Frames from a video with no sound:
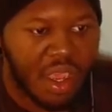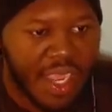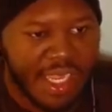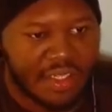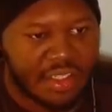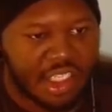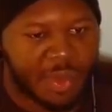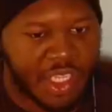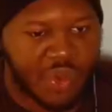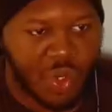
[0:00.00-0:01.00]
Alright,
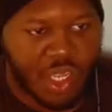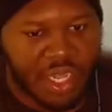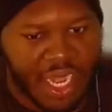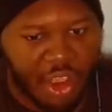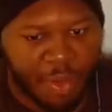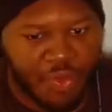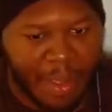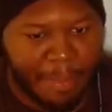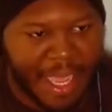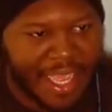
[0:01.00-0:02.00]
someone get to work on that. I'll be
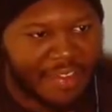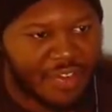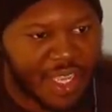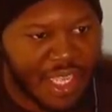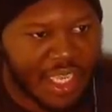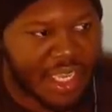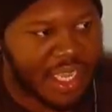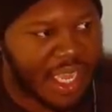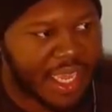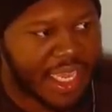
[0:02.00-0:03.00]
right back after I
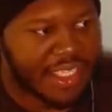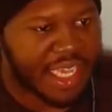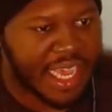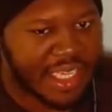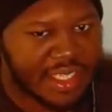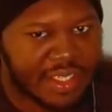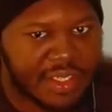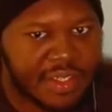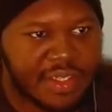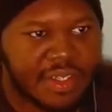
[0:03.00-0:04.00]
kick Heket's ass.